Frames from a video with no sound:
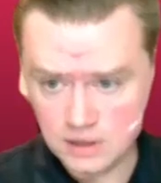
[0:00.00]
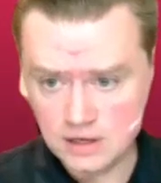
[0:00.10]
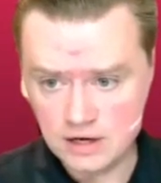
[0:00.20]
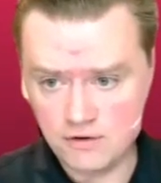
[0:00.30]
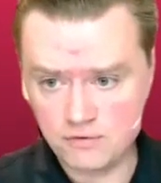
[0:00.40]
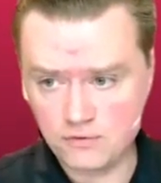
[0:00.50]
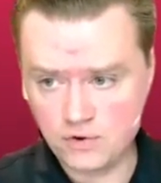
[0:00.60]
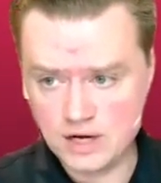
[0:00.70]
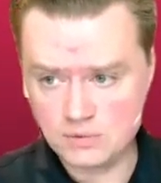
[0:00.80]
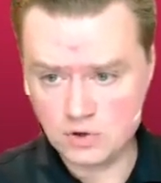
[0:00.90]
Now
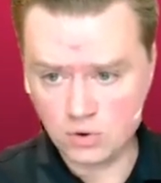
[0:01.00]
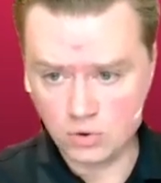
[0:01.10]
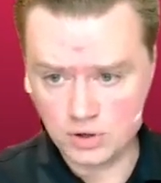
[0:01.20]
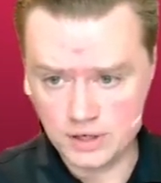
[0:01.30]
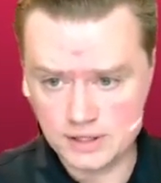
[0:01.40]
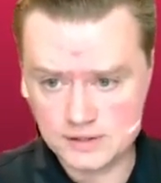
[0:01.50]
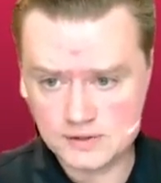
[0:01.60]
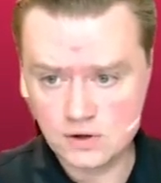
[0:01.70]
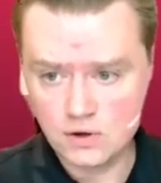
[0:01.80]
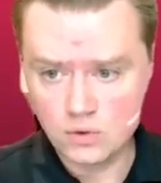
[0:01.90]
frame
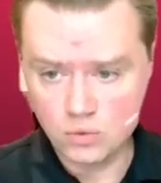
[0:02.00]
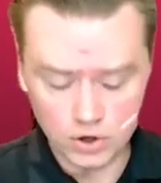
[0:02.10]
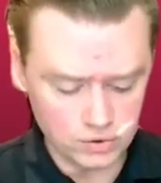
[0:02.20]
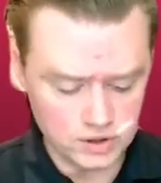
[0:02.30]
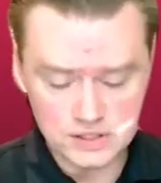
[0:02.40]
coordinates, we're going